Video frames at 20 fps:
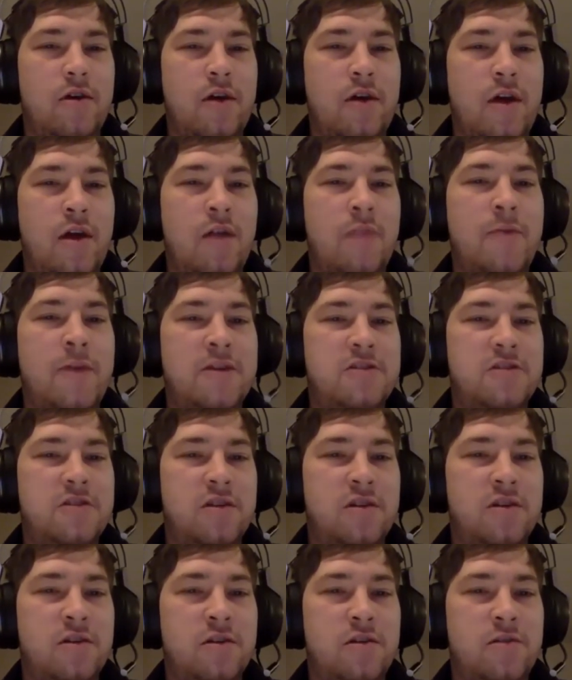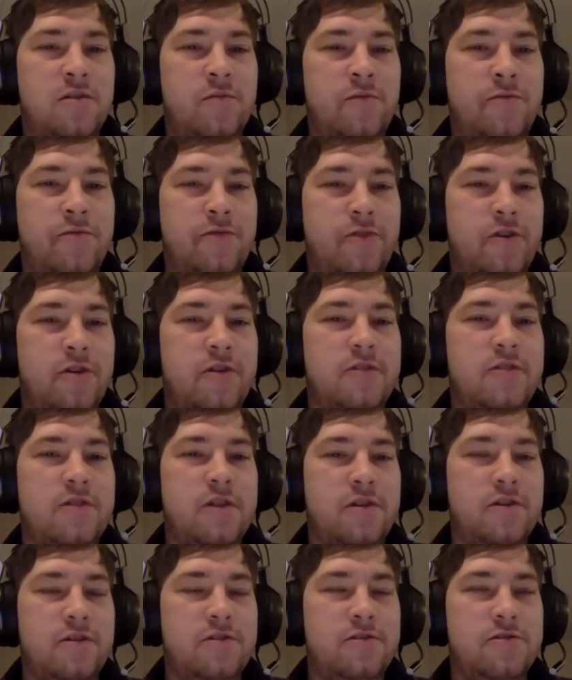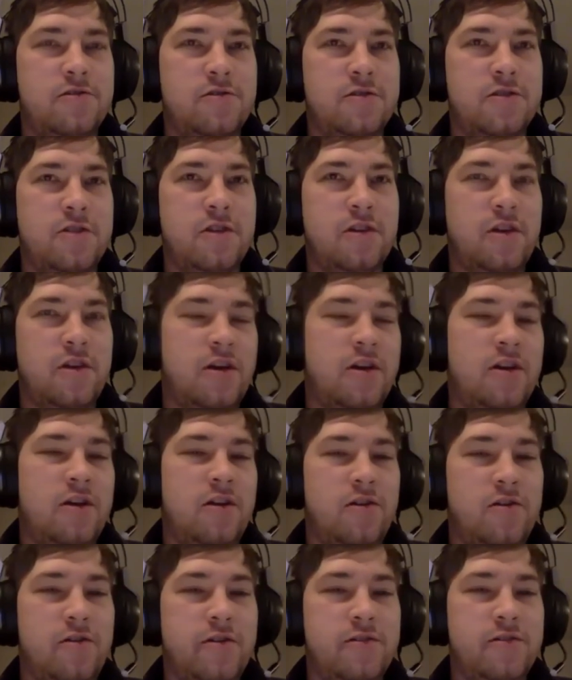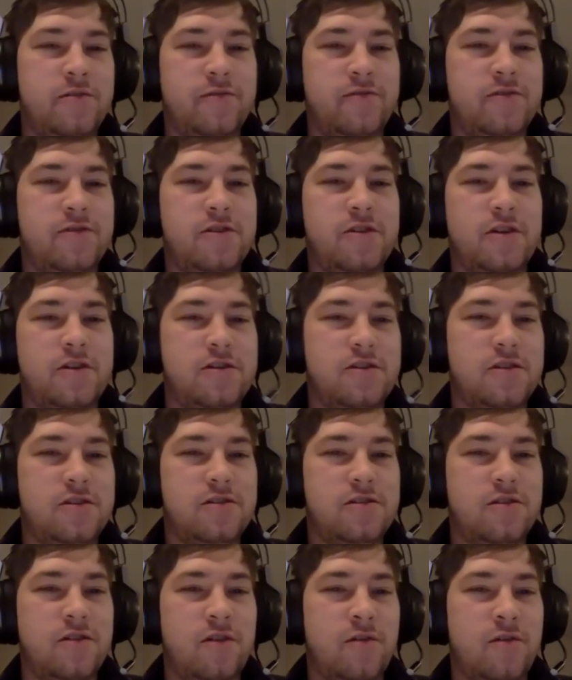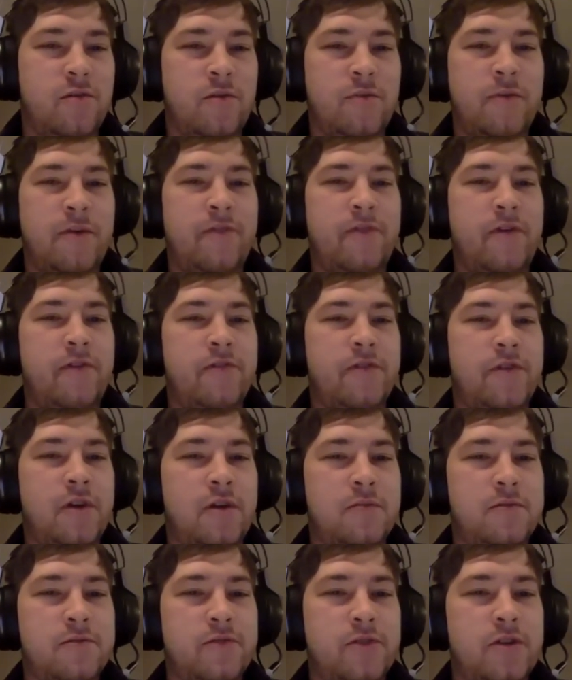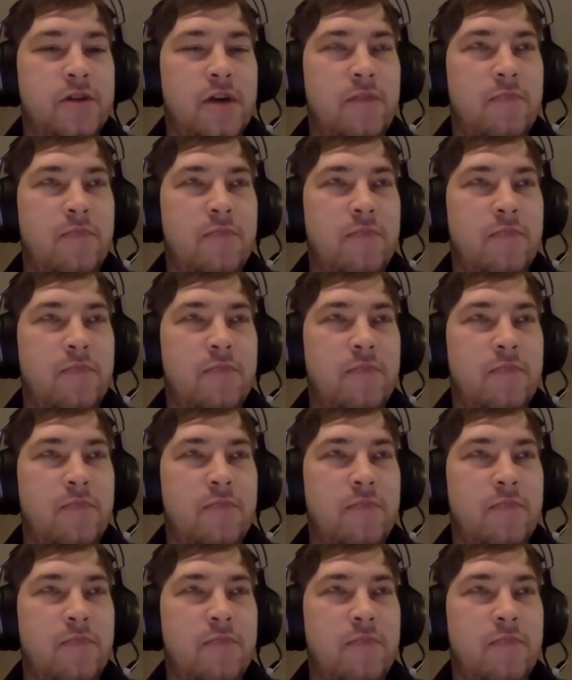And I'm actually going to refer to Elder Scrolls Online, you know, as we've discussed, it's one of my favorite games of all time.